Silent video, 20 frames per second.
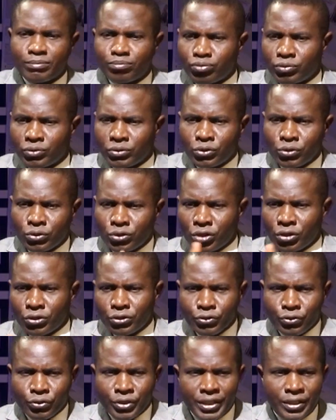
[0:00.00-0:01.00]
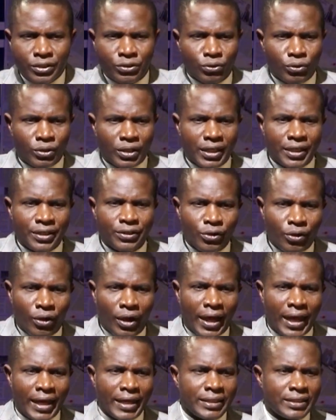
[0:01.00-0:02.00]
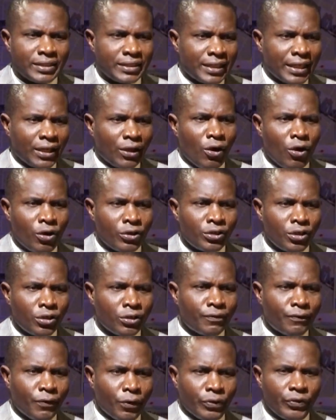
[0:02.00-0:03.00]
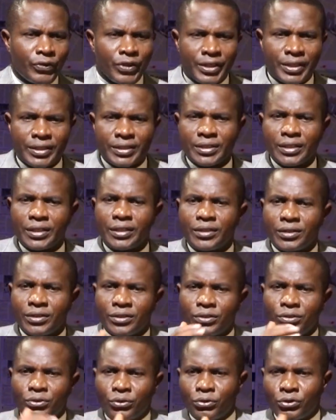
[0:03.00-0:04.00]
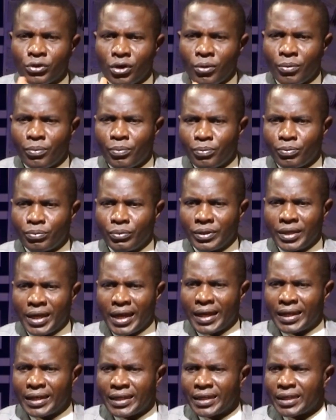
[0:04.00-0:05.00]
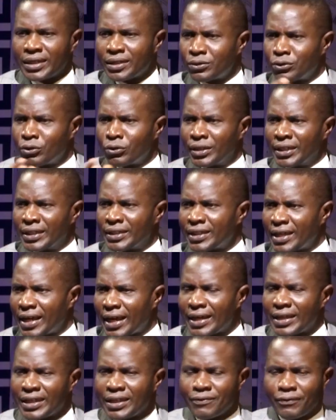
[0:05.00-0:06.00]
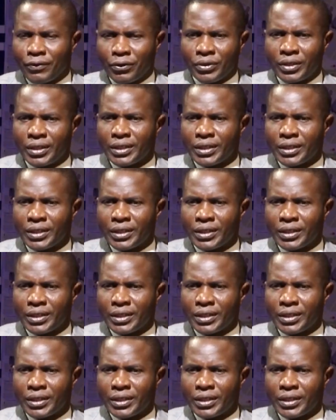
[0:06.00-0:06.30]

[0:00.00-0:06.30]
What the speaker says: use your urine to clean your eyes, take onions for this, you know, rub garlic, you eat garlic for